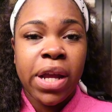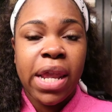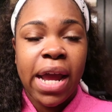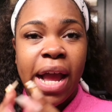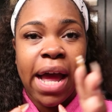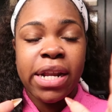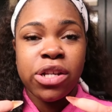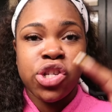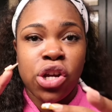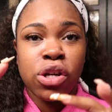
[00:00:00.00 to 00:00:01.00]
like how
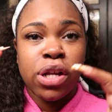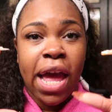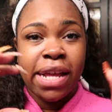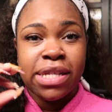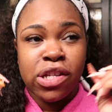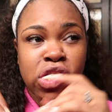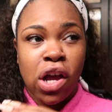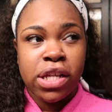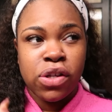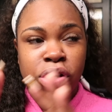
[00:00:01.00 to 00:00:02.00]
the jerk has the
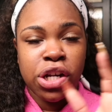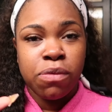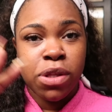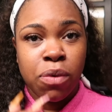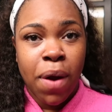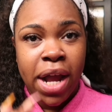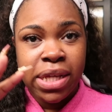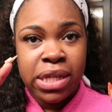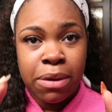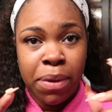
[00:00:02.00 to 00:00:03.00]
sauce on there with the
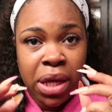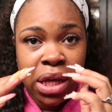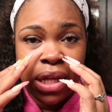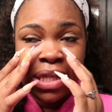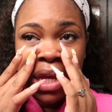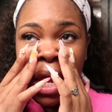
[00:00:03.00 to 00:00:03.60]
rice and the peas,